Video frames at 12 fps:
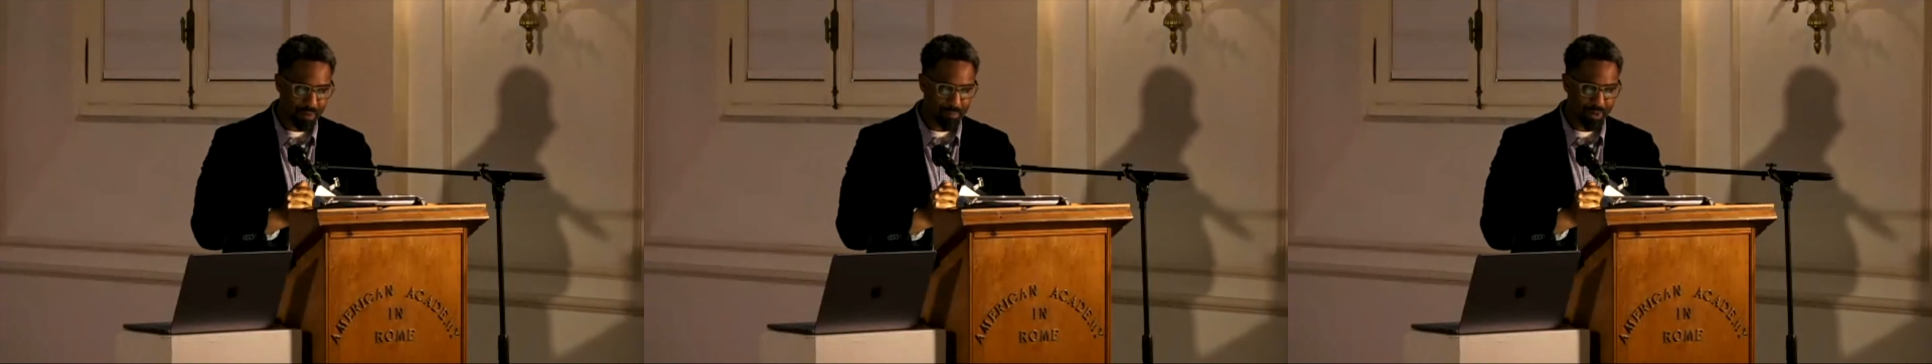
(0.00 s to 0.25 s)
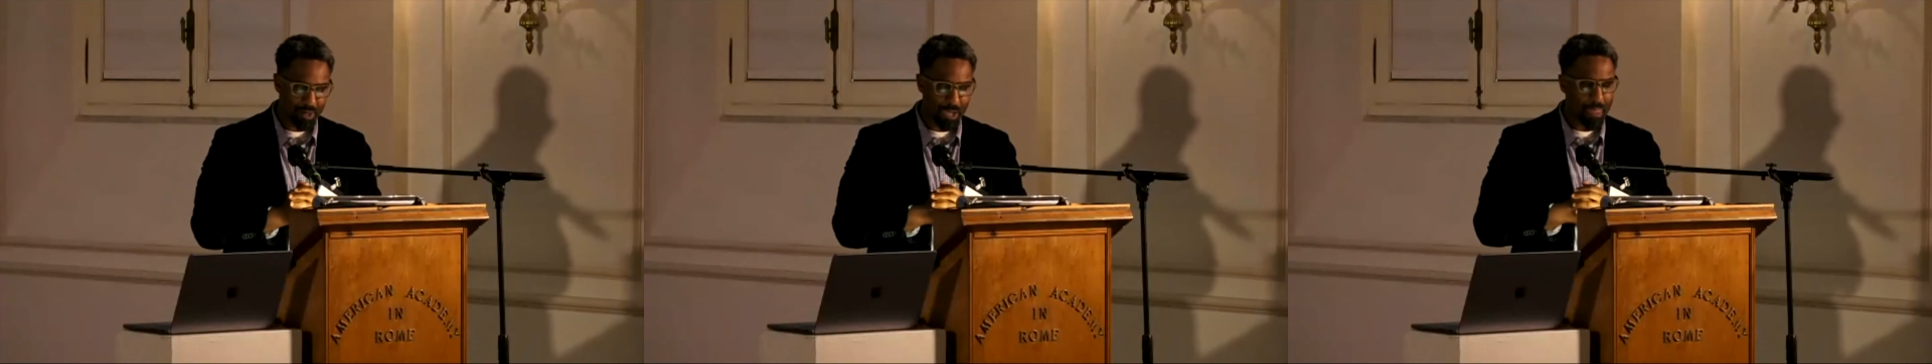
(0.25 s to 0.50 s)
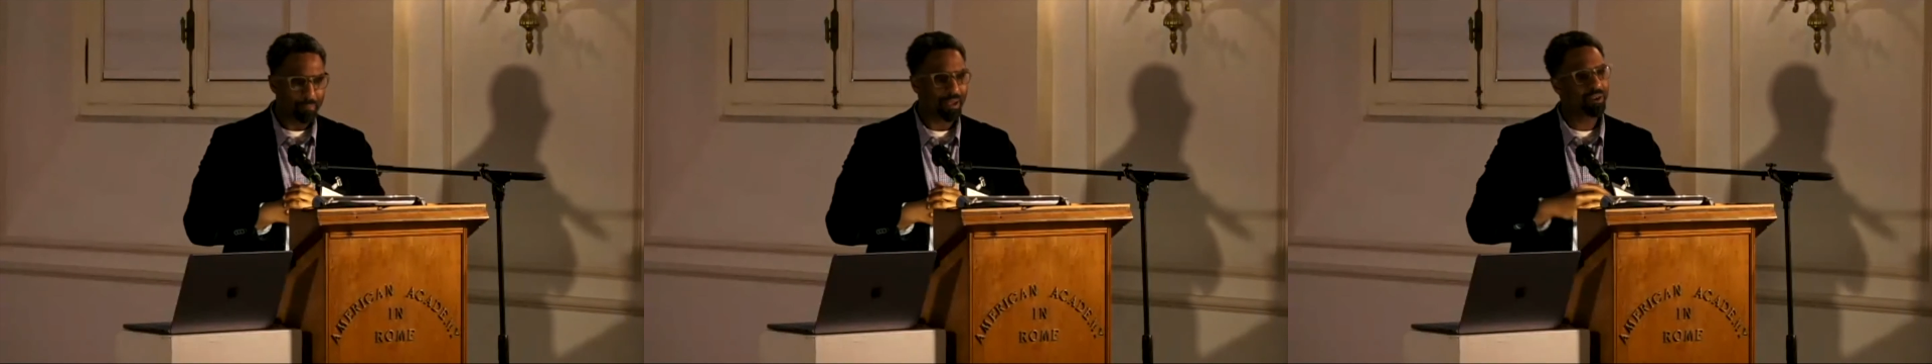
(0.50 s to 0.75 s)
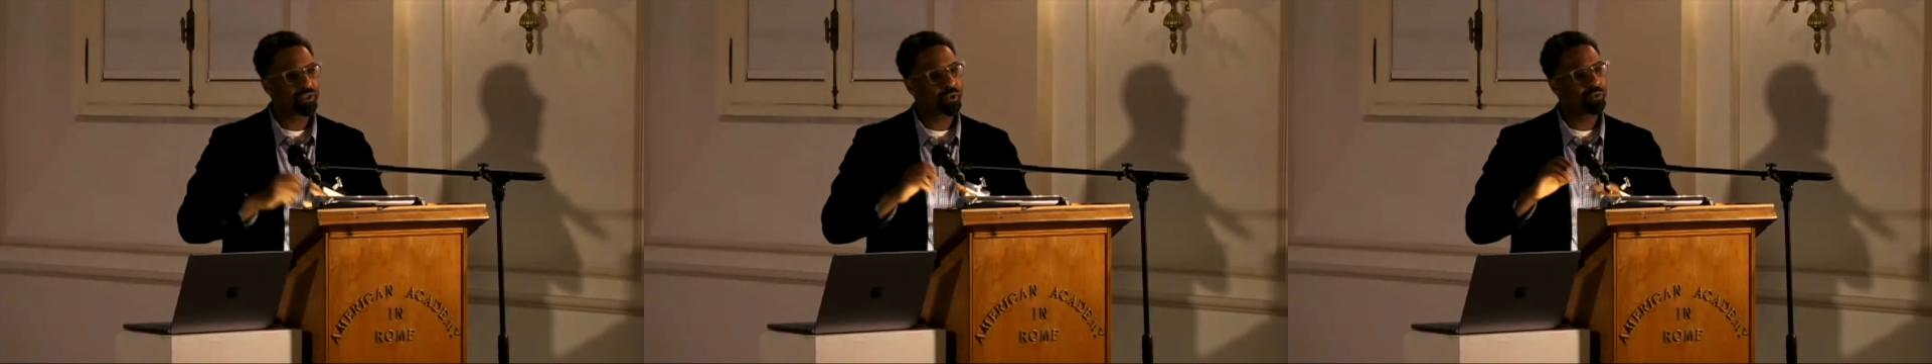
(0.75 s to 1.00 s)
but my
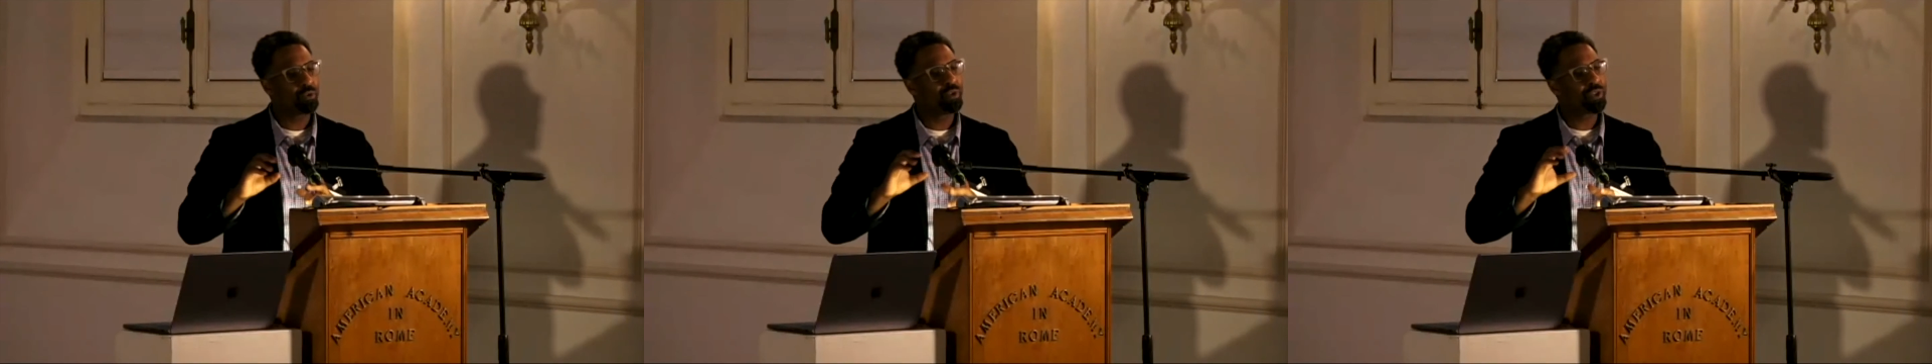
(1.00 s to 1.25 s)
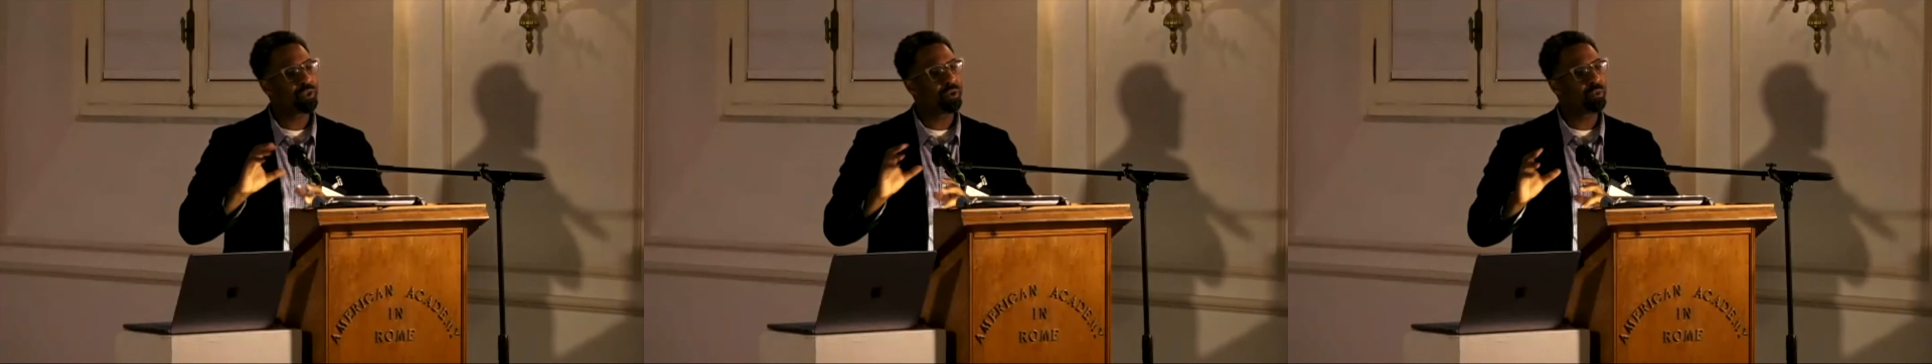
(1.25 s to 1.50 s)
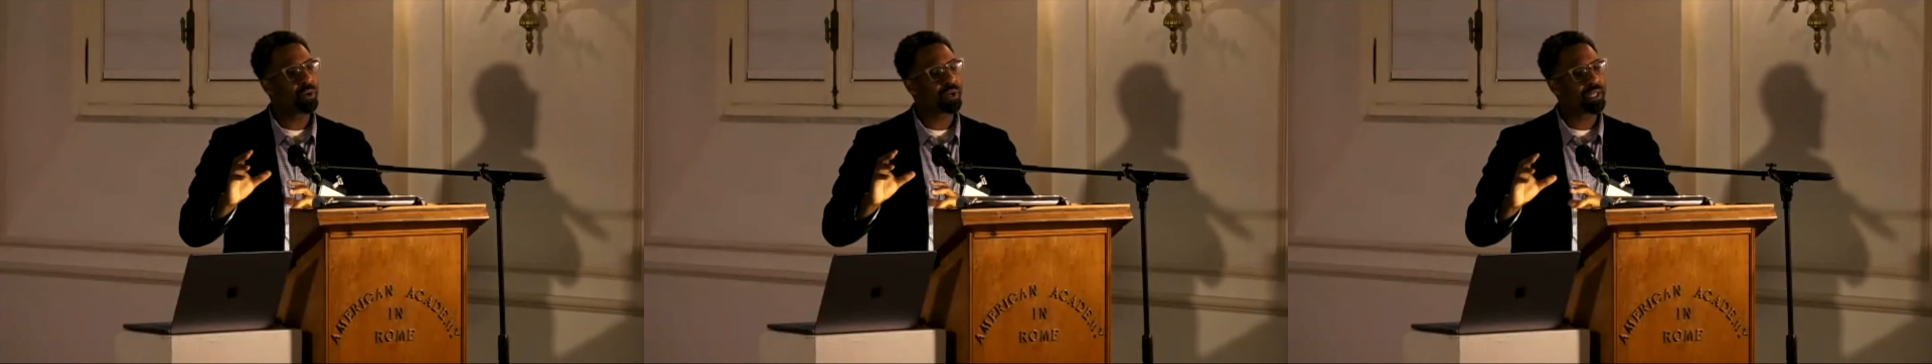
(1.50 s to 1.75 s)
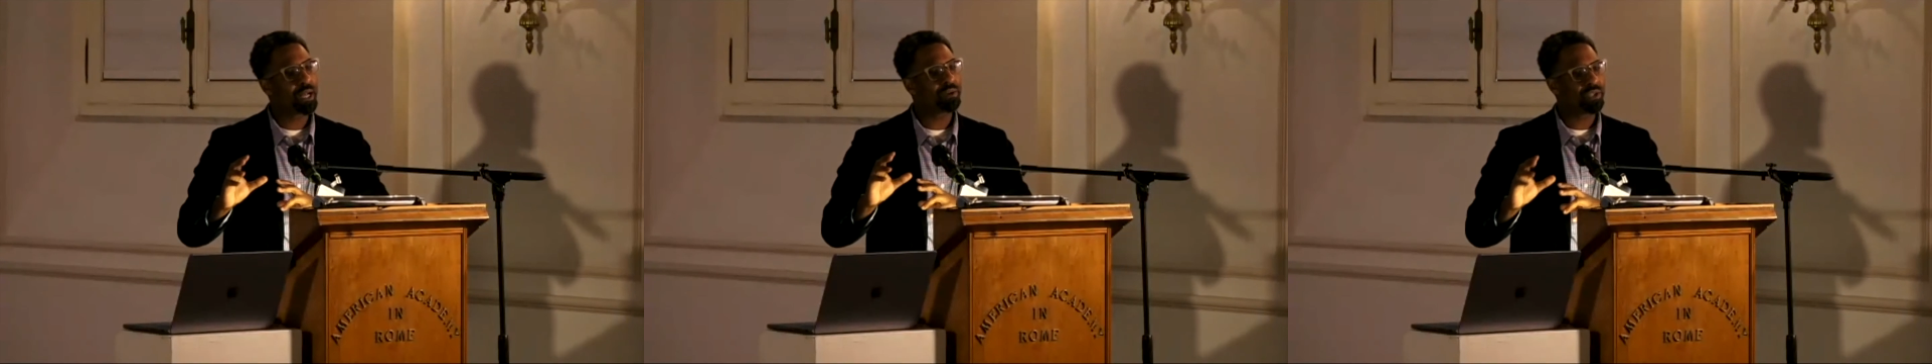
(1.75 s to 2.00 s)
sort of original work that
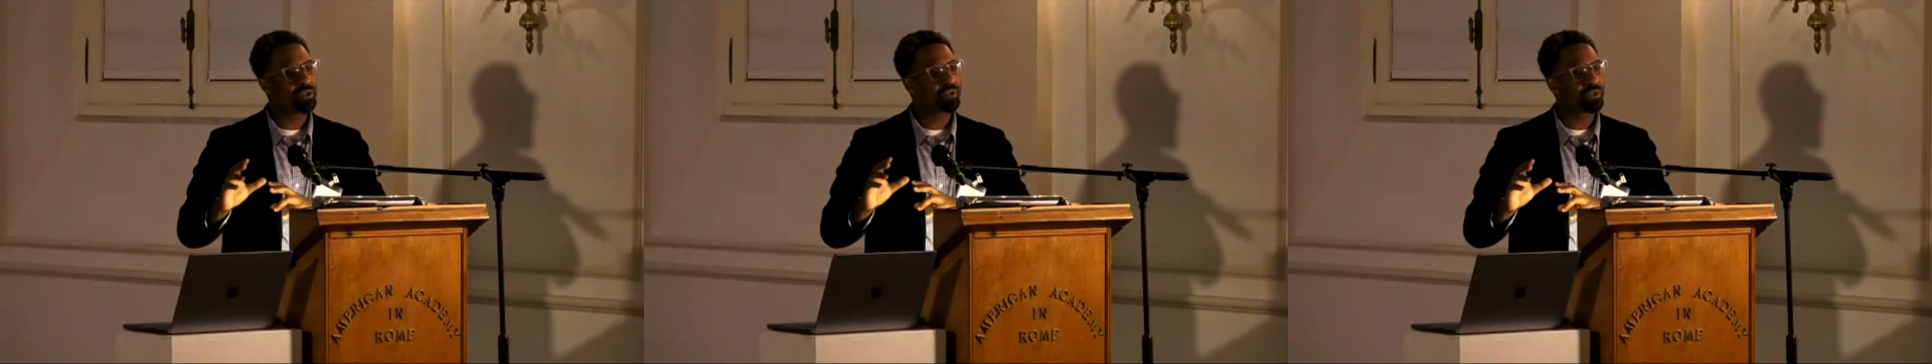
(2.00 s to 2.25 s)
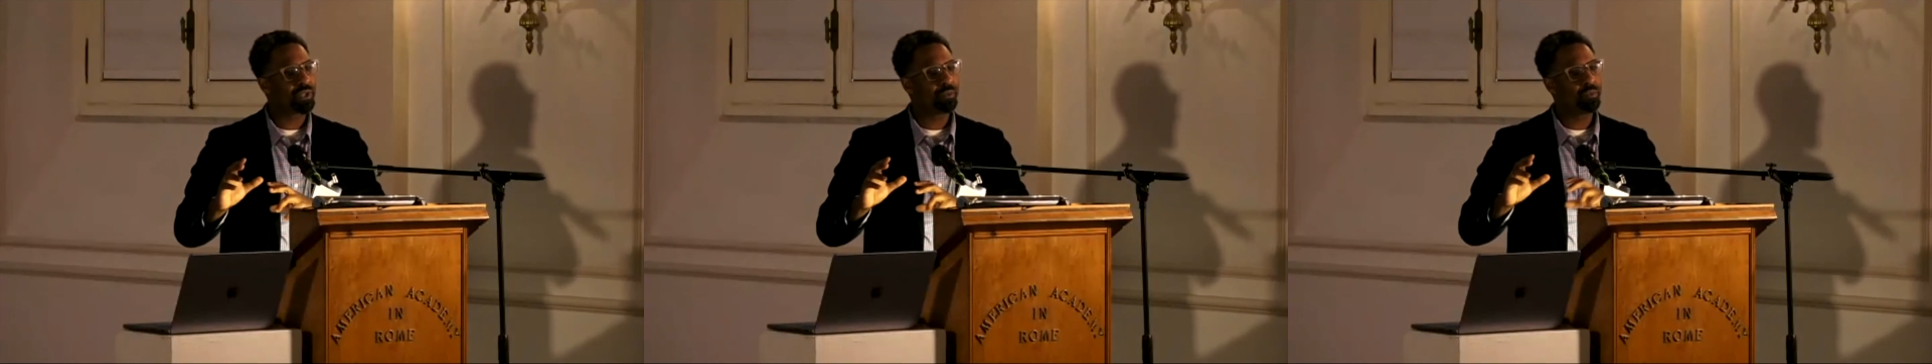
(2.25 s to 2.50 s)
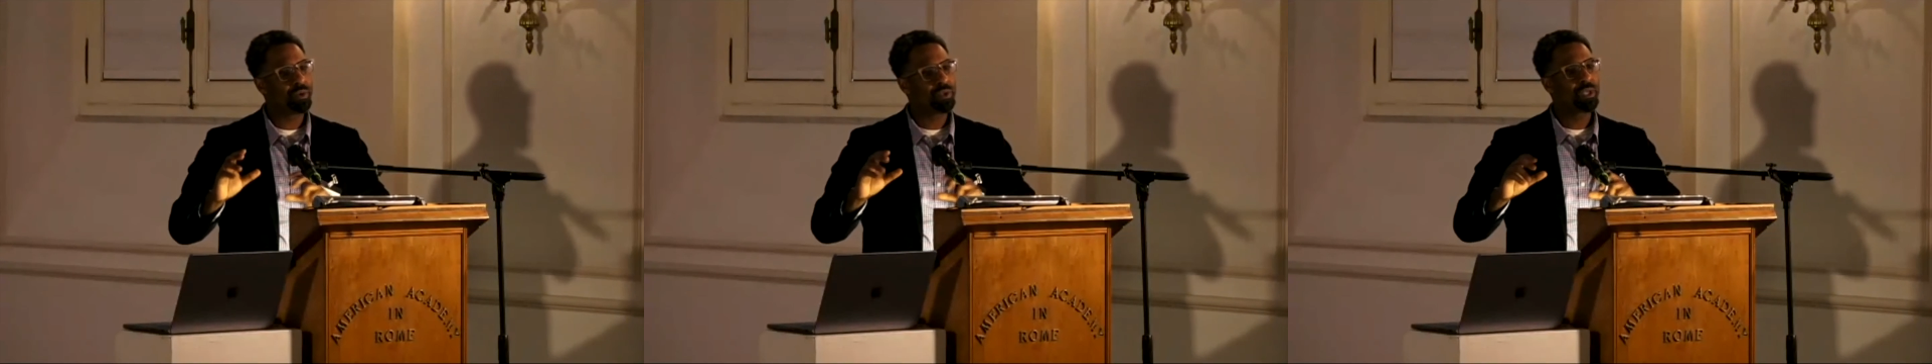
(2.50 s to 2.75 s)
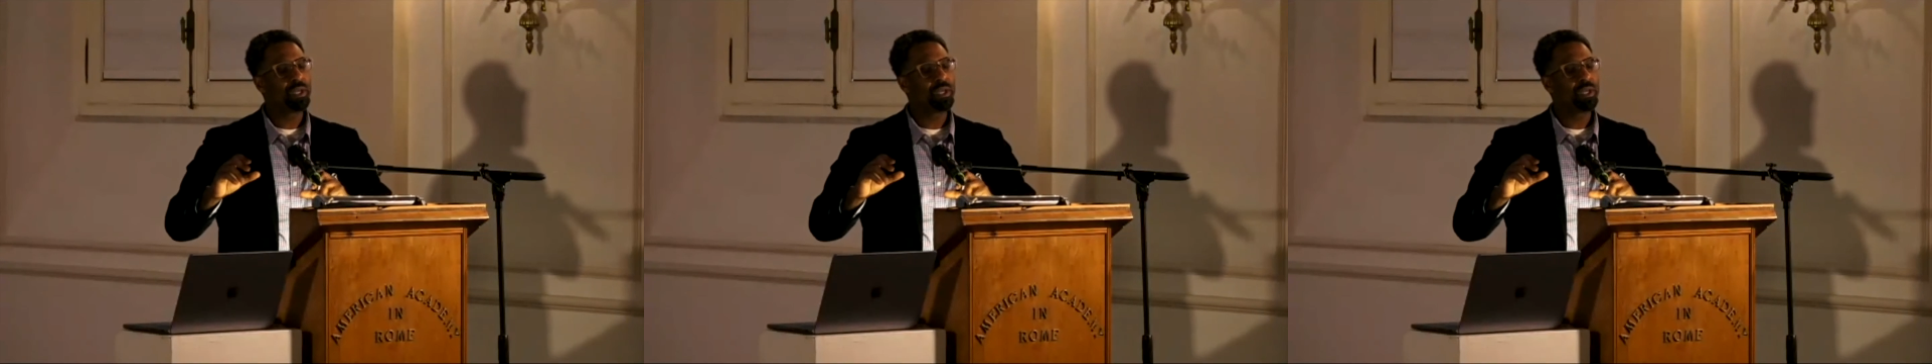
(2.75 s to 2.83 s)
I was interested in was